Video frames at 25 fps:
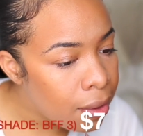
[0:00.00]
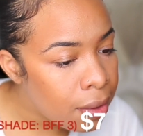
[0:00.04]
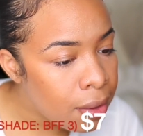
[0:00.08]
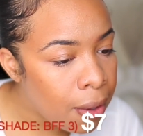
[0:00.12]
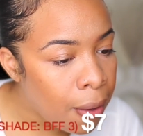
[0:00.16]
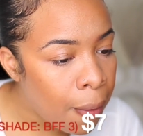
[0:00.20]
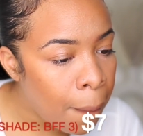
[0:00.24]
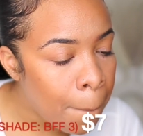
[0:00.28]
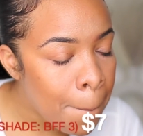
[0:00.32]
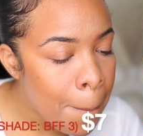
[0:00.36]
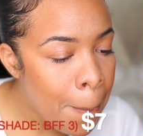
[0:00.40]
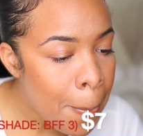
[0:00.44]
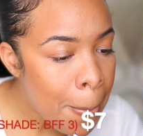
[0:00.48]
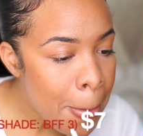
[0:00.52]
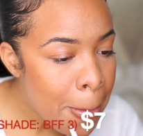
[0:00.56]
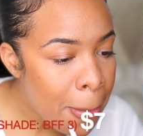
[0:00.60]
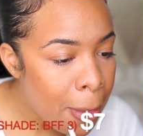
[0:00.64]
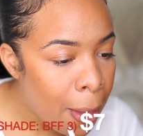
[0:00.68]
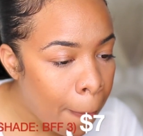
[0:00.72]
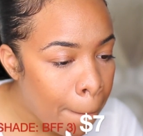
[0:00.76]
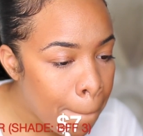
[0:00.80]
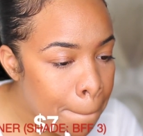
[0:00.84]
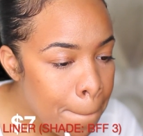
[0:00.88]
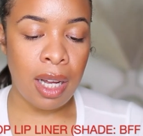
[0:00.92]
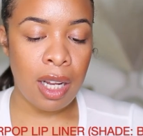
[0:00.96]
lip liner
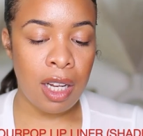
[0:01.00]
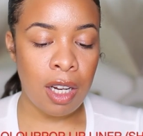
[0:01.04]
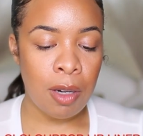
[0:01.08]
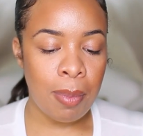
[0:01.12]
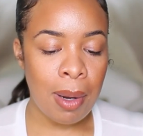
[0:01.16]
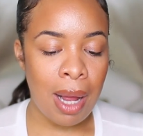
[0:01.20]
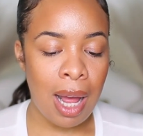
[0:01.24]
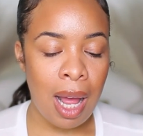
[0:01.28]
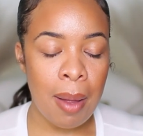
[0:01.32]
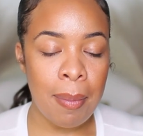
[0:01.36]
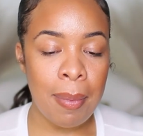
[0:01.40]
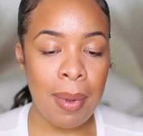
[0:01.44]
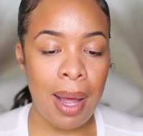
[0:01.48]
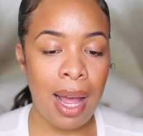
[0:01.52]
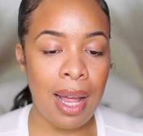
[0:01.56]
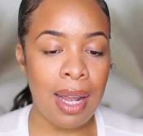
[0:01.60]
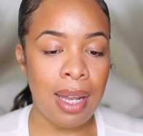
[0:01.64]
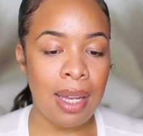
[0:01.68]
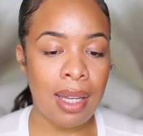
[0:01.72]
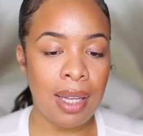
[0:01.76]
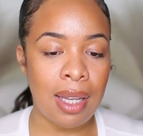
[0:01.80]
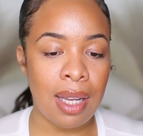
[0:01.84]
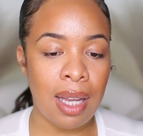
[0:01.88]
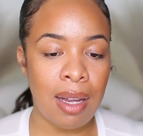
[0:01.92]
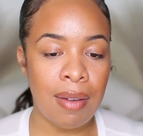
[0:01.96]
by ColourPop. I
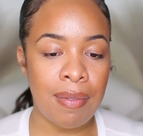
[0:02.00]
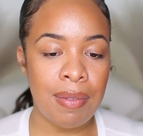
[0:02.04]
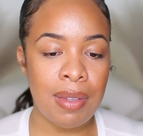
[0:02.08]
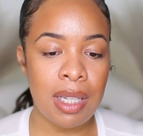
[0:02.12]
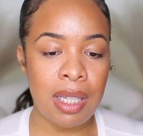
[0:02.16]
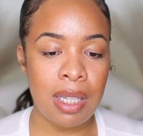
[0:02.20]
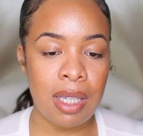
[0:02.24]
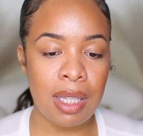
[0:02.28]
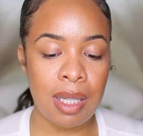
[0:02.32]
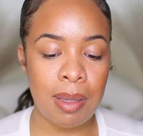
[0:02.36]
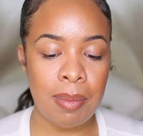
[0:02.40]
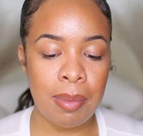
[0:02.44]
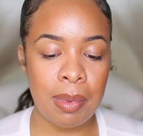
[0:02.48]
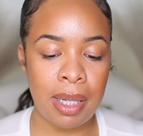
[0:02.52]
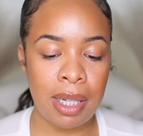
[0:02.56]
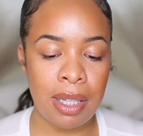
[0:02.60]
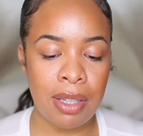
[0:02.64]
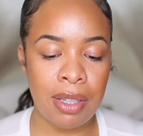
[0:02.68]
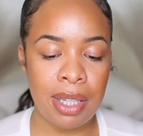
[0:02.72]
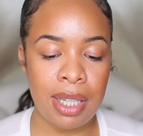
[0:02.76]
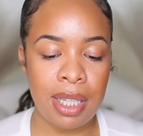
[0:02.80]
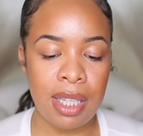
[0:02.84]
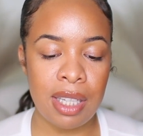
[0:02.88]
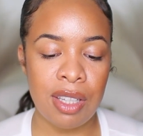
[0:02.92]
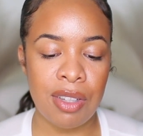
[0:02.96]
love this lip
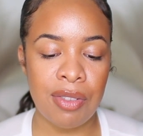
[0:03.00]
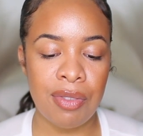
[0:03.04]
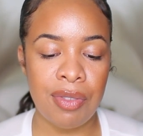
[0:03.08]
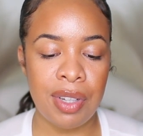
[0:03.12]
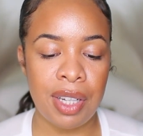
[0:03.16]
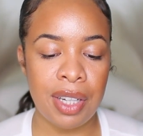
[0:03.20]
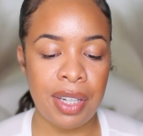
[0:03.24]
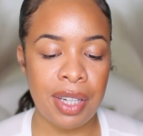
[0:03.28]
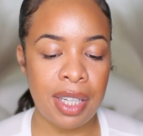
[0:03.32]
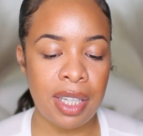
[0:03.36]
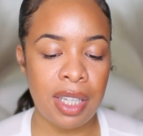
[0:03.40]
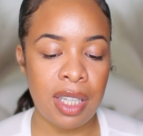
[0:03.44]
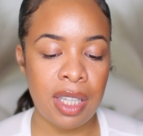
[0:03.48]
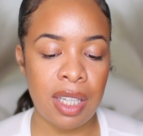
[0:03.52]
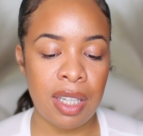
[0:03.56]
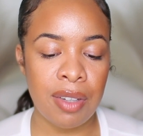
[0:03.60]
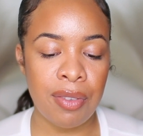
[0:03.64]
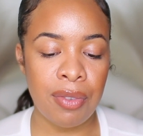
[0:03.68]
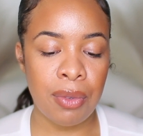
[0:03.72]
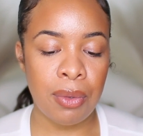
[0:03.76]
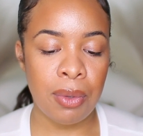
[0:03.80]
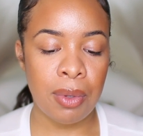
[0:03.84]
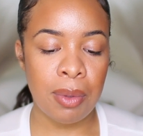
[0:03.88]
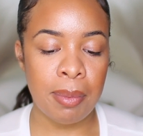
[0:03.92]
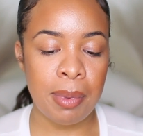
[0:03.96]
liner. It is very good
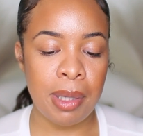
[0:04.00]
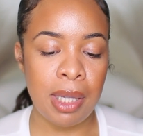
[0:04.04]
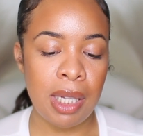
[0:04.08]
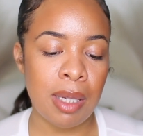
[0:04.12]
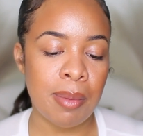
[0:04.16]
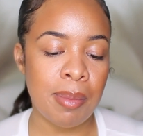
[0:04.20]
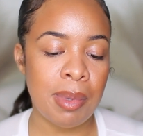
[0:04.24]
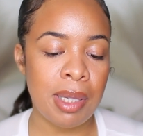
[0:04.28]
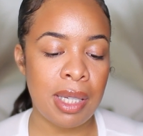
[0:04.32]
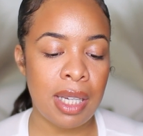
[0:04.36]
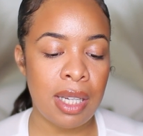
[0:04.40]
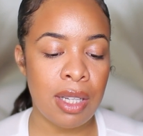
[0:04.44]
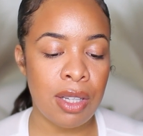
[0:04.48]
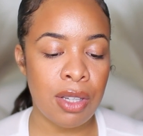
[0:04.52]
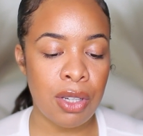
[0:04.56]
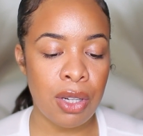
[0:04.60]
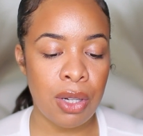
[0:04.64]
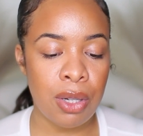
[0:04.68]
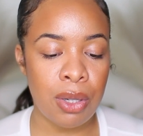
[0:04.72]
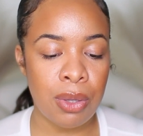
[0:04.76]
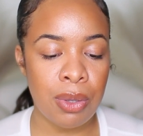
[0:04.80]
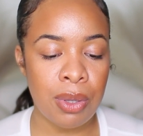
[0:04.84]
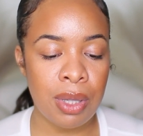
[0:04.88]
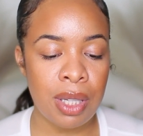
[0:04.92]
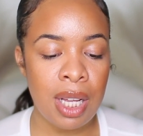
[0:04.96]
for medium skin
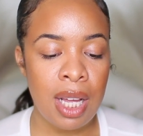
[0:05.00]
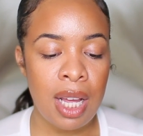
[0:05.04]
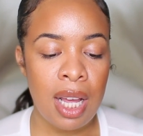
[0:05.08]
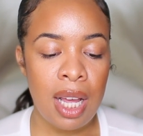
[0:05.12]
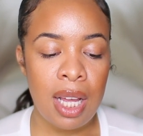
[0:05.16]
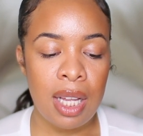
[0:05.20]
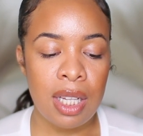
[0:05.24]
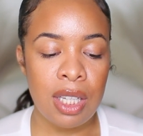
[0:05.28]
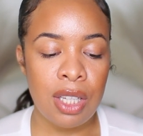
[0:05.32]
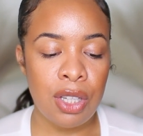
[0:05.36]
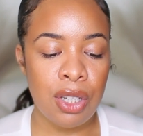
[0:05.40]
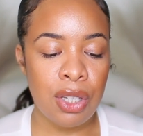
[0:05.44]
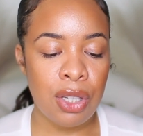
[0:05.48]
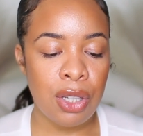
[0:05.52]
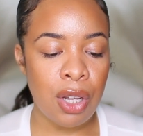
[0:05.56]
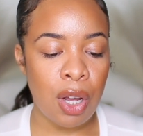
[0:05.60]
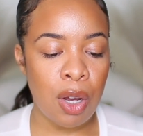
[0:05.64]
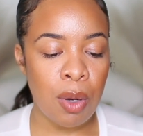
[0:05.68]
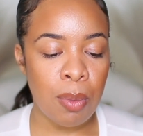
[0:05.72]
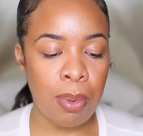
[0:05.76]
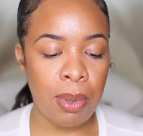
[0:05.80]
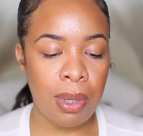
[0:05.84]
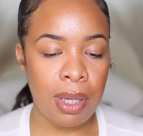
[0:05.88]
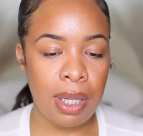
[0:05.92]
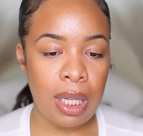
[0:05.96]
tones.
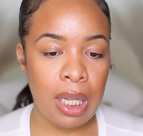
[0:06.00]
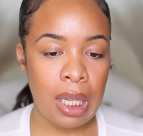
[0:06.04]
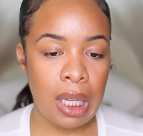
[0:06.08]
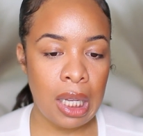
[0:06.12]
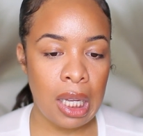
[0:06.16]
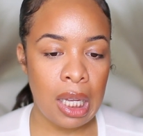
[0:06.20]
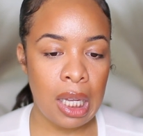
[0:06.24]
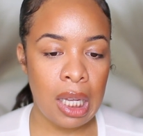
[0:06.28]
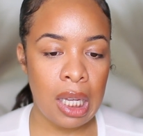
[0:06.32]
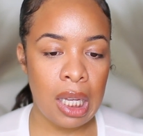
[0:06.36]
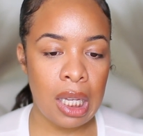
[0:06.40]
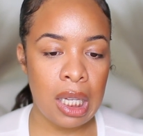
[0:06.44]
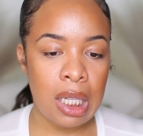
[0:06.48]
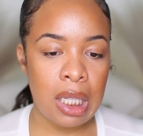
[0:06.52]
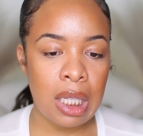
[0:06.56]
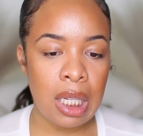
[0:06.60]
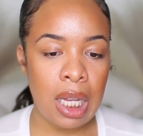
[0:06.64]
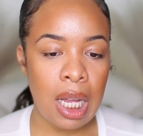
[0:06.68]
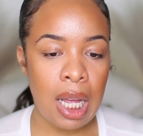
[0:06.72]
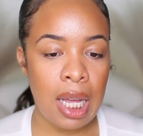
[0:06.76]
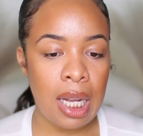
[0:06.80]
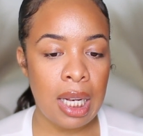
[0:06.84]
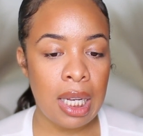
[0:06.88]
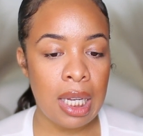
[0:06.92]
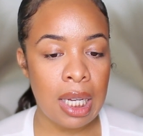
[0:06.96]
So pretty. It is
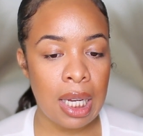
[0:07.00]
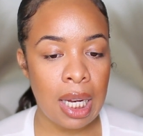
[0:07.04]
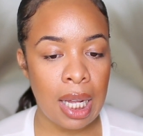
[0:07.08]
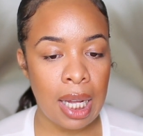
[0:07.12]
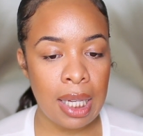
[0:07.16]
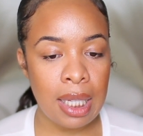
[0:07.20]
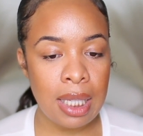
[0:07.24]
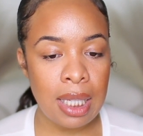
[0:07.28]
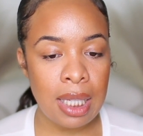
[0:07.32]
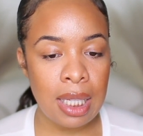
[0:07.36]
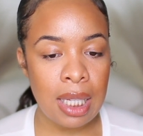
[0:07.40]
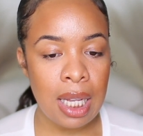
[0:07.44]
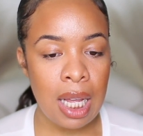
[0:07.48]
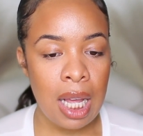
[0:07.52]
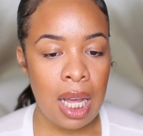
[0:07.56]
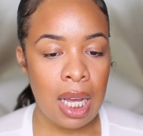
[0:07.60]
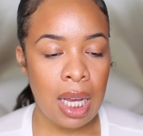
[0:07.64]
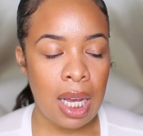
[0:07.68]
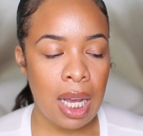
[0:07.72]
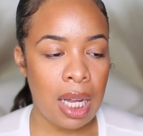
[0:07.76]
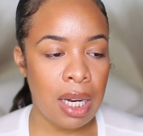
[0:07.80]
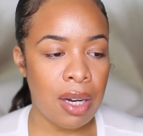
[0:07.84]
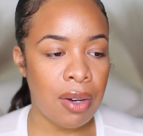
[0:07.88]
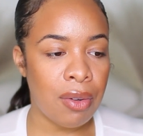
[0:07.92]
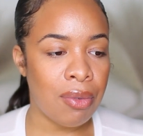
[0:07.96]
a nice
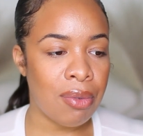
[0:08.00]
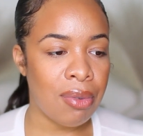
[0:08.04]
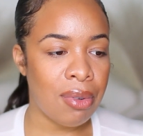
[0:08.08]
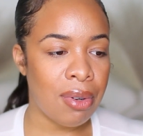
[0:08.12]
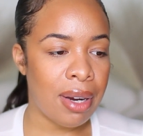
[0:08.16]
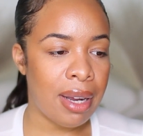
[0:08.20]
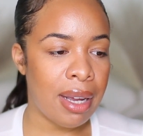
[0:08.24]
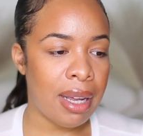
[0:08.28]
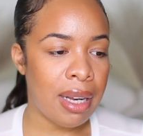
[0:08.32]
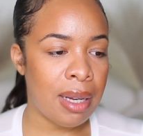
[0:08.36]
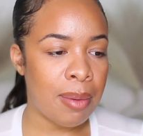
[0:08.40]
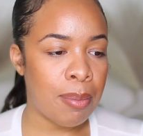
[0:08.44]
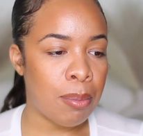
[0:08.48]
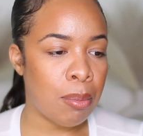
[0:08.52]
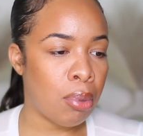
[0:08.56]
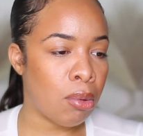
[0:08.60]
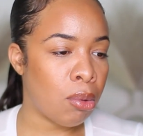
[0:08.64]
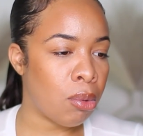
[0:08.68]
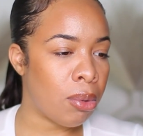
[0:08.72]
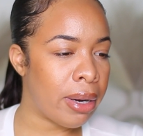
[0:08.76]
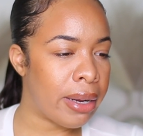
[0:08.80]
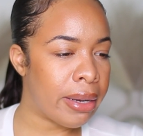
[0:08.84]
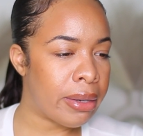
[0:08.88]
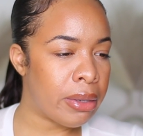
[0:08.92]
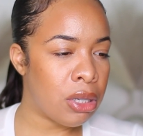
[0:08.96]
kind of red
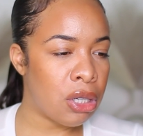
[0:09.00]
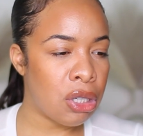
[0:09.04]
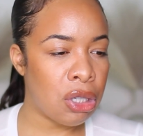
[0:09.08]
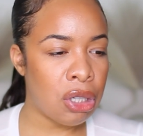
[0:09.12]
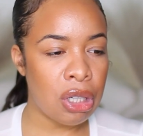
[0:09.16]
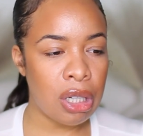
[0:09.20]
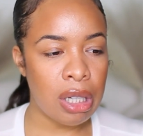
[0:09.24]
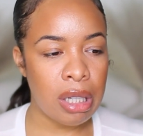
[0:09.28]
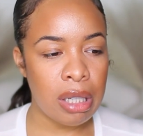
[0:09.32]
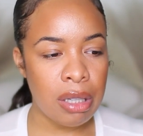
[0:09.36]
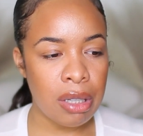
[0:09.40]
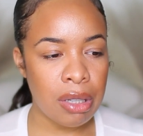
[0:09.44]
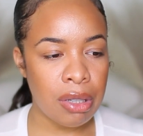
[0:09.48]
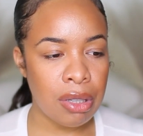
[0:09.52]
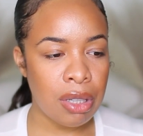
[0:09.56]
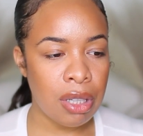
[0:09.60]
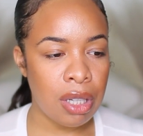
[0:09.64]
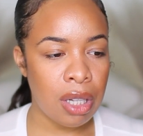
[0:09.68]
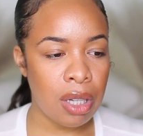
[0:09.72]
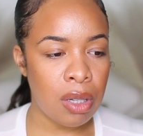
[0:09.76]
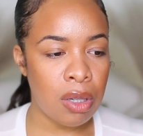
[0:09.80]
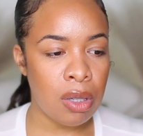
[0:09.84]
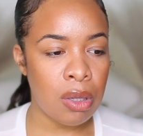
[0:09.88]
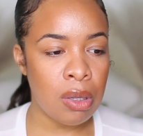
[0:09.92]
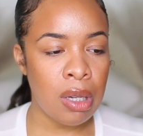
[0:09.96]
brownish
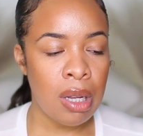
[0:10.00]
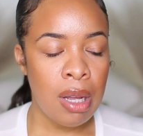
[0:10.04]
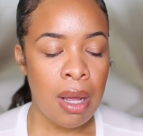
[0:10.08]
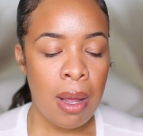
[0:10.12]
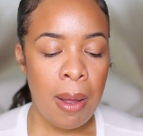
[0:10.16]
undertone,